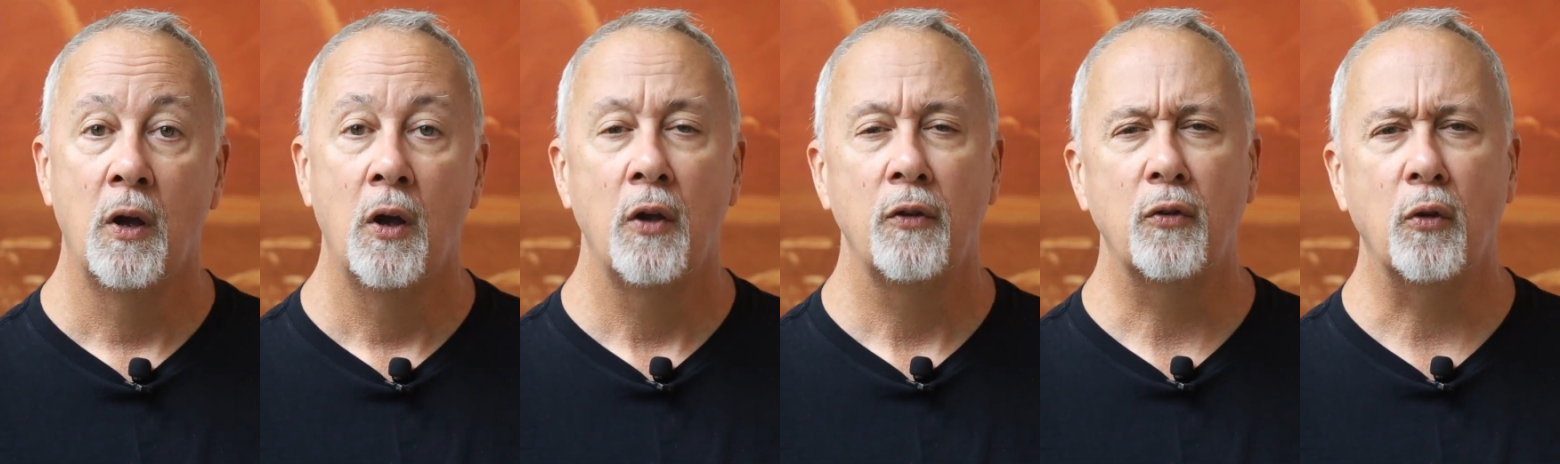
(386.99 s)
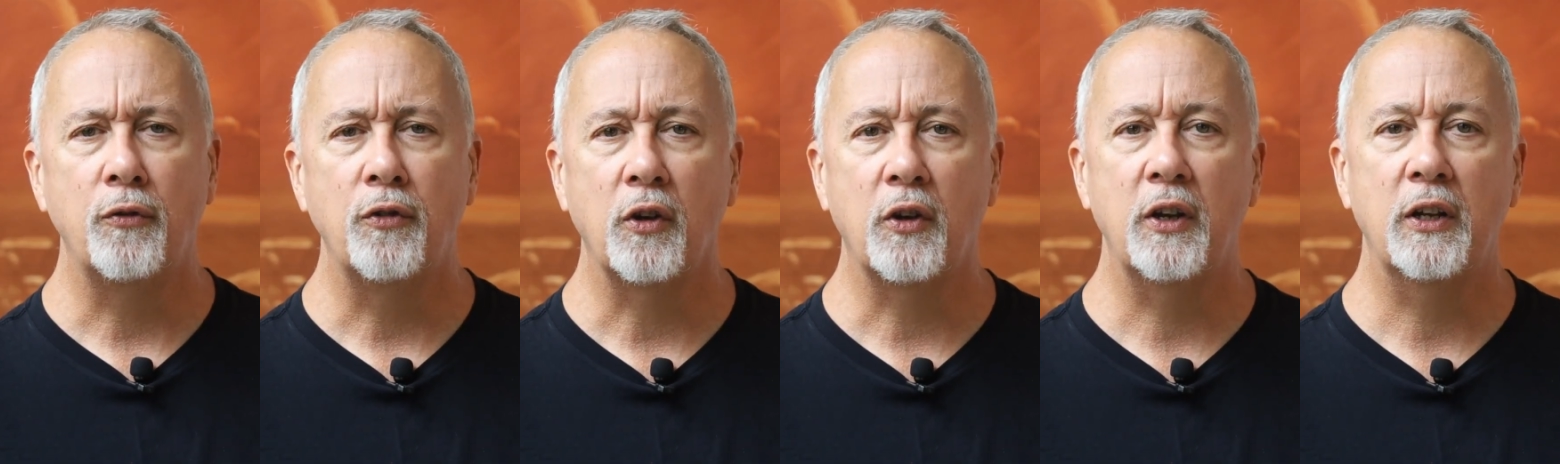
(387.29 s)
So
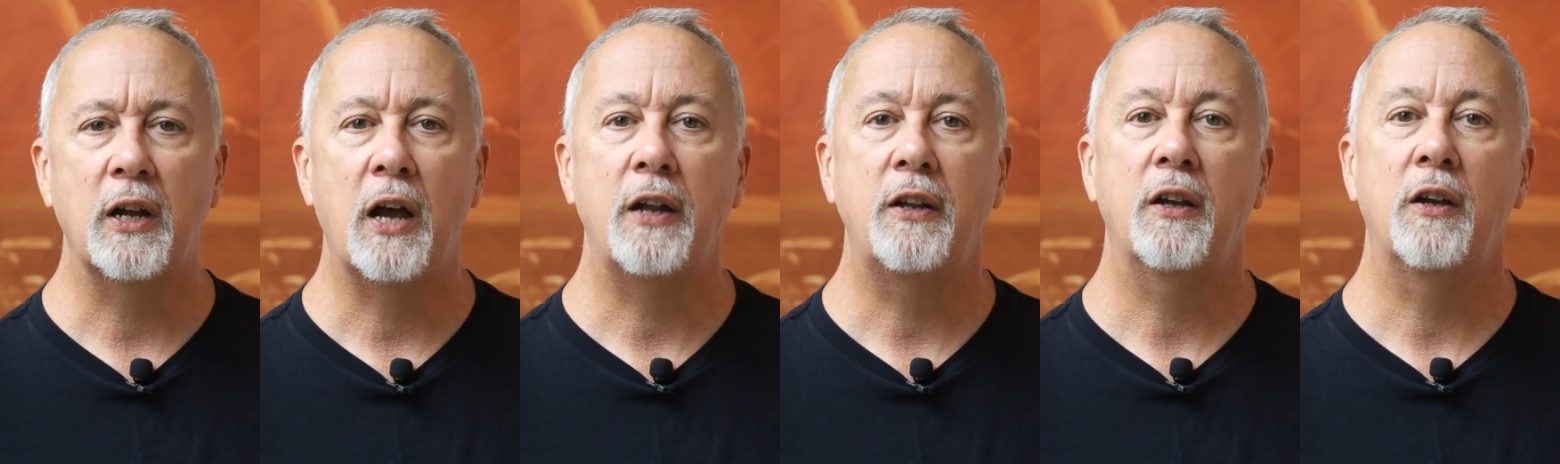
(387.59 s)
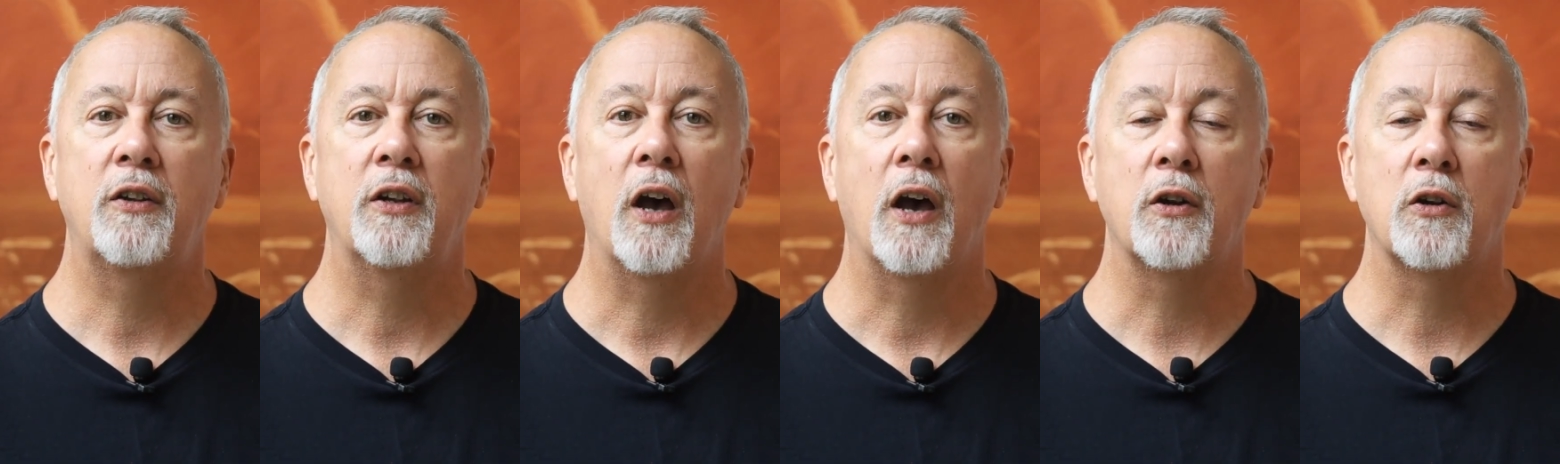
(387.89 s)
it's a good idea
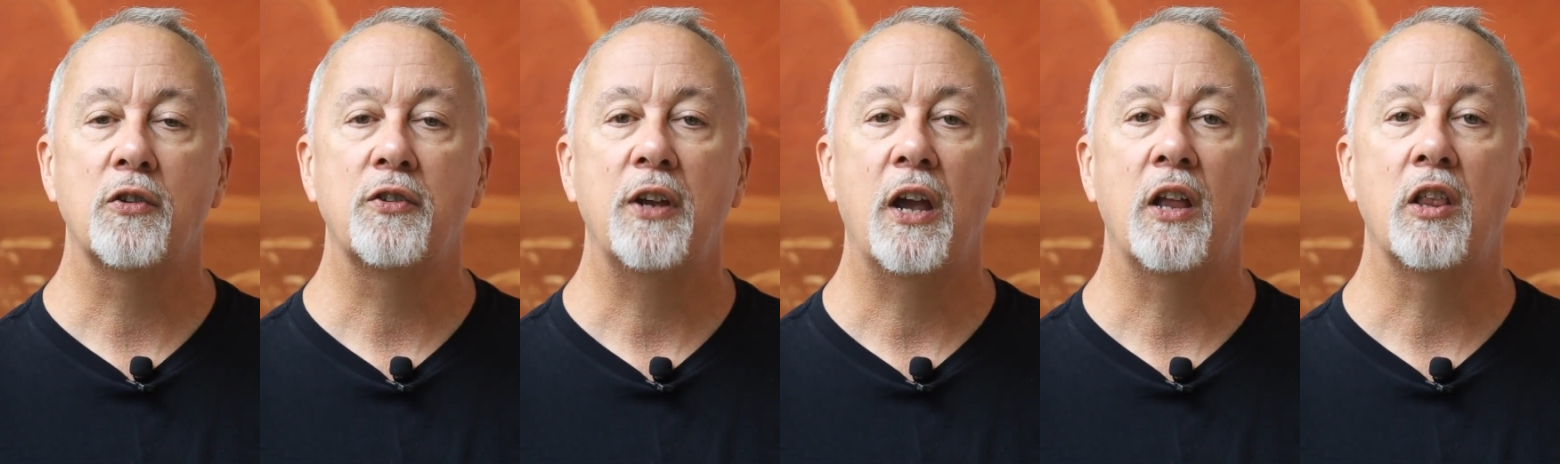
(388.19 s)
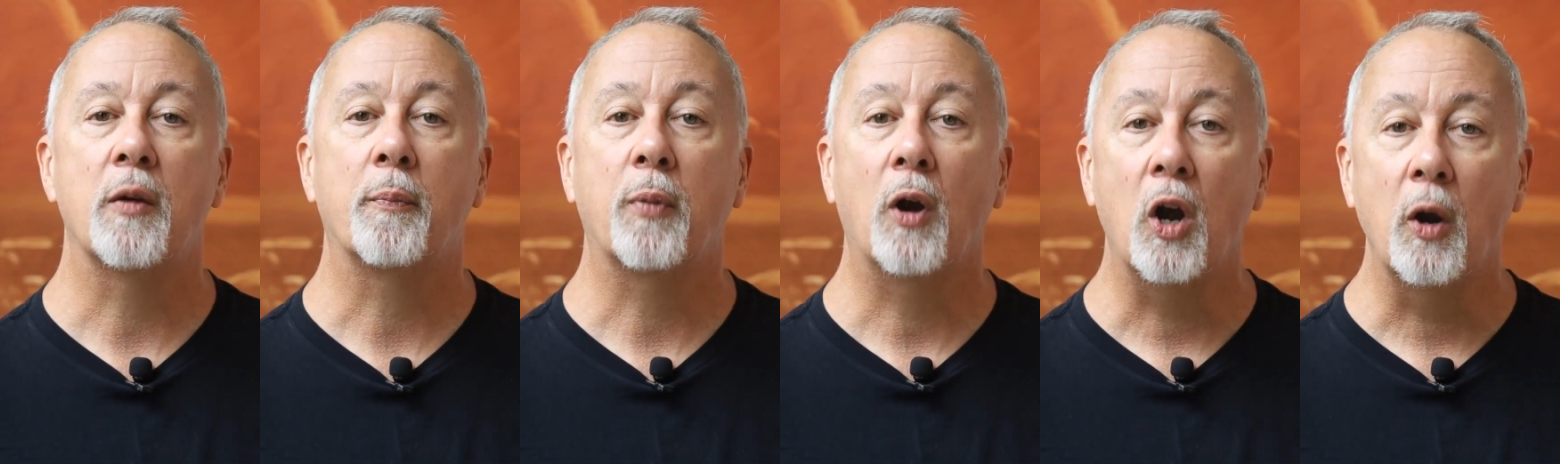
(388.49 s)
to understand
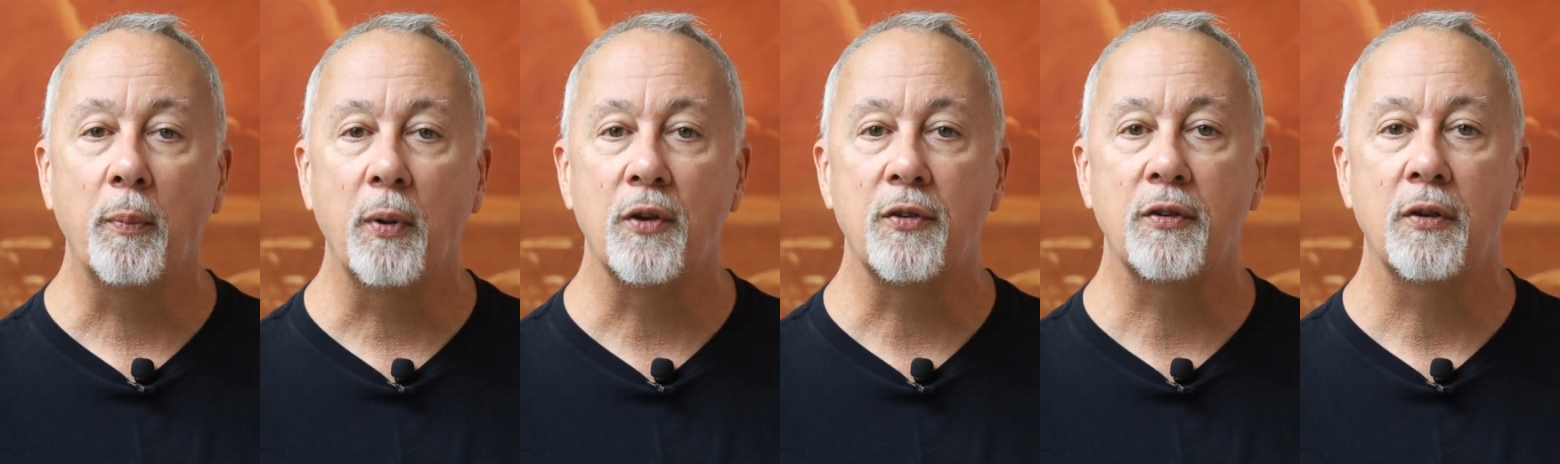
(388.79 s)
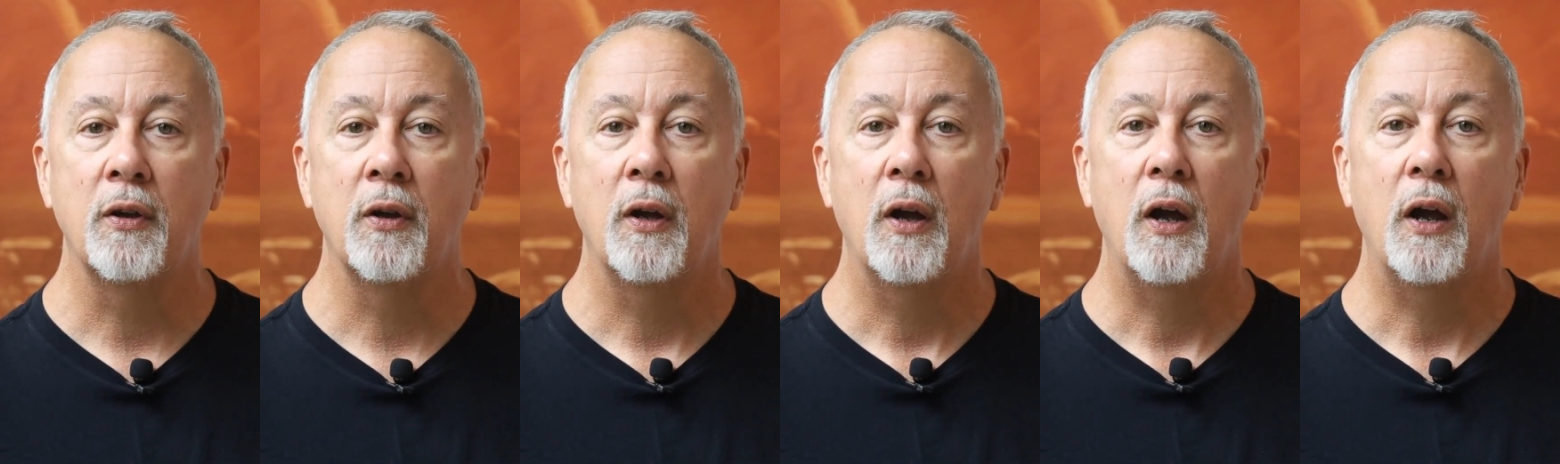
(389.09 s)
the purpose
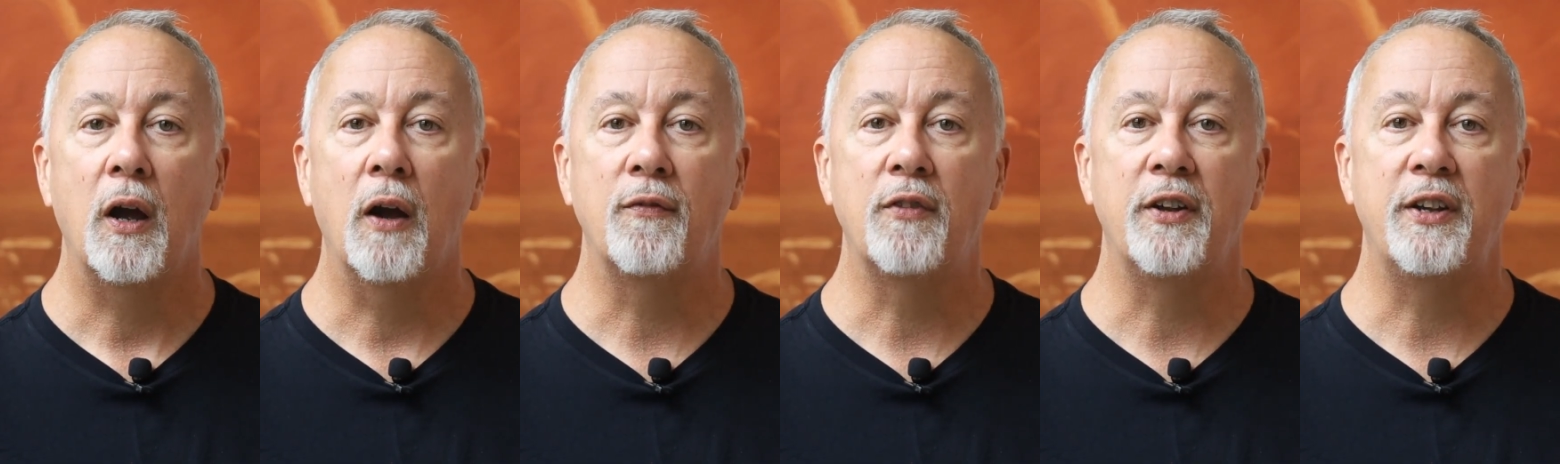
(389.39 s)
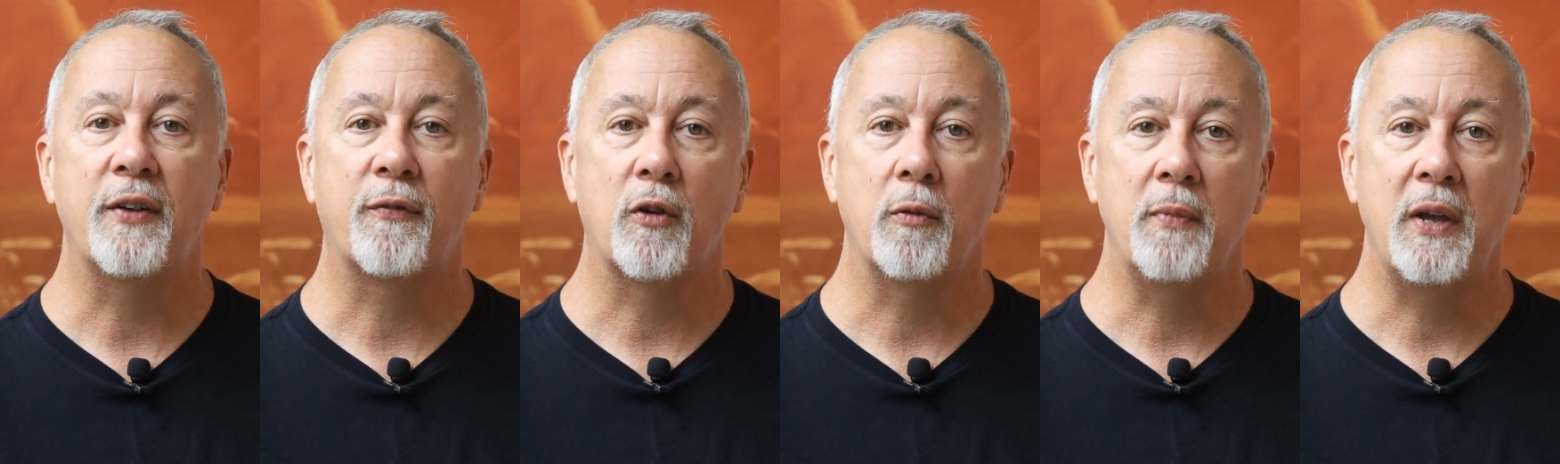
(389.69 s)
of the
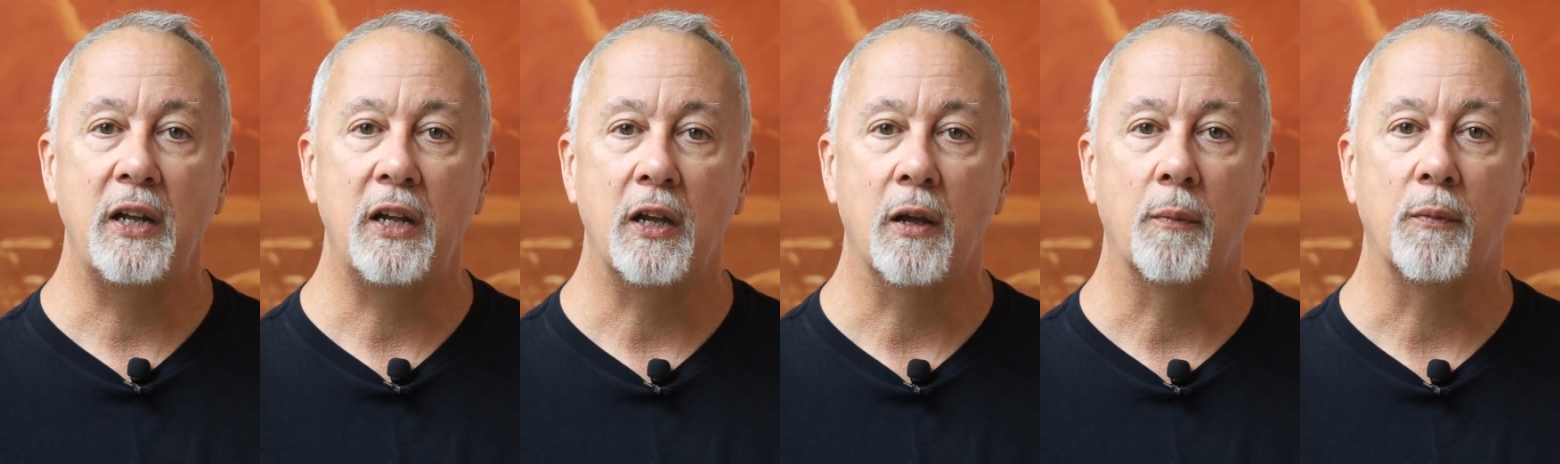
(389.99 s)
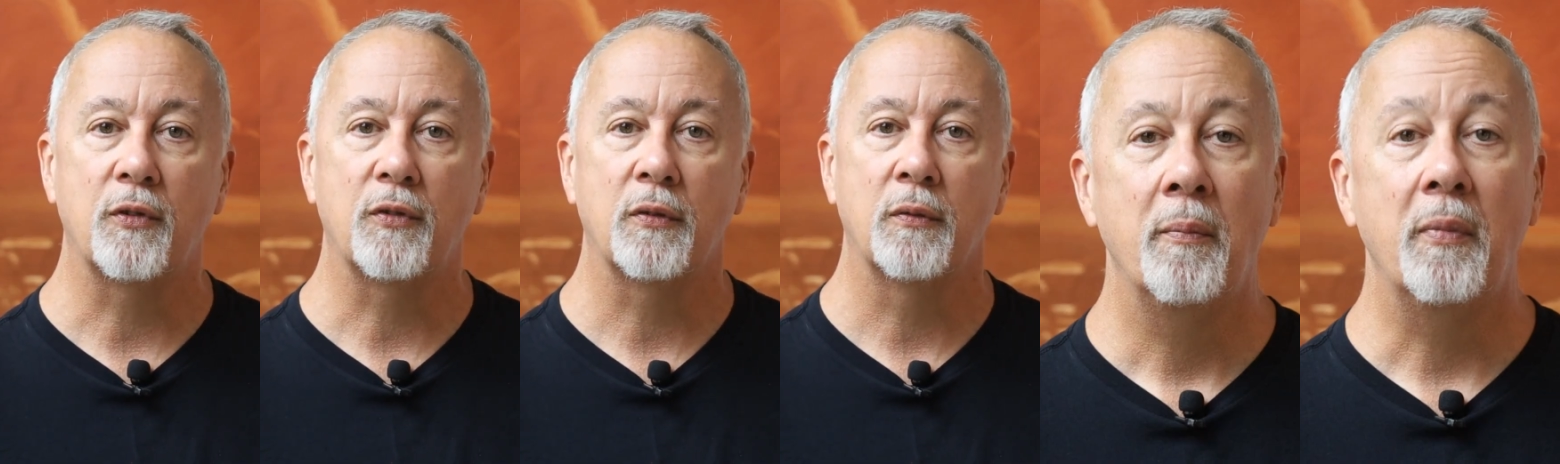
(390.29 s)
different mediums.